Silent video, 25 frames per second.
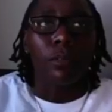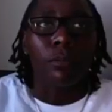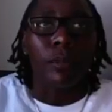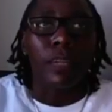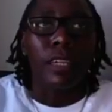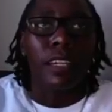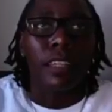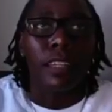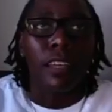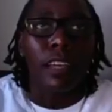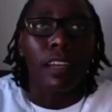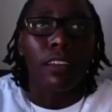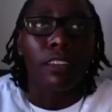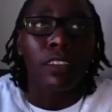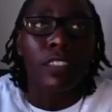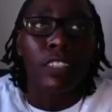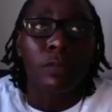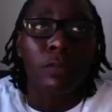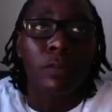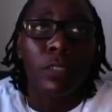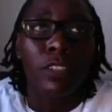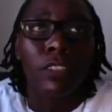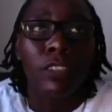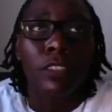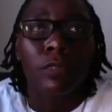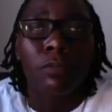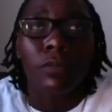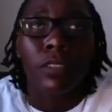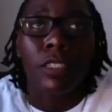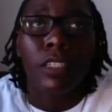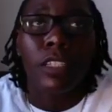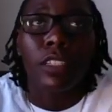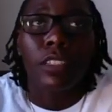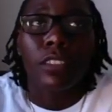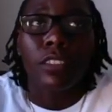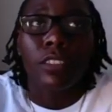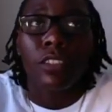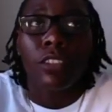man, I've experienced some
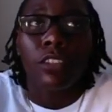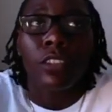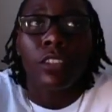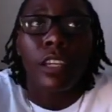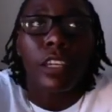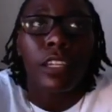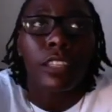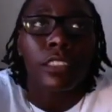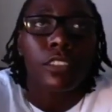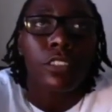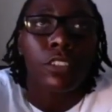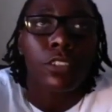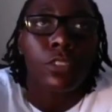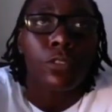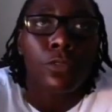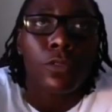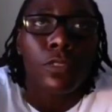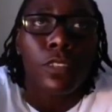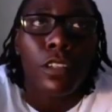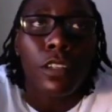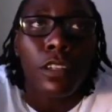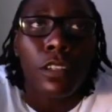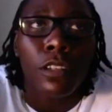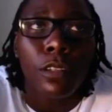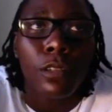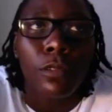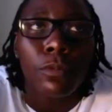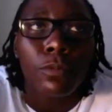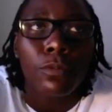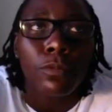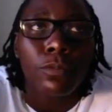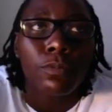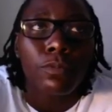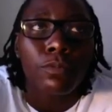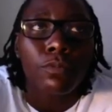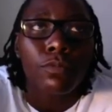things. Okay, so I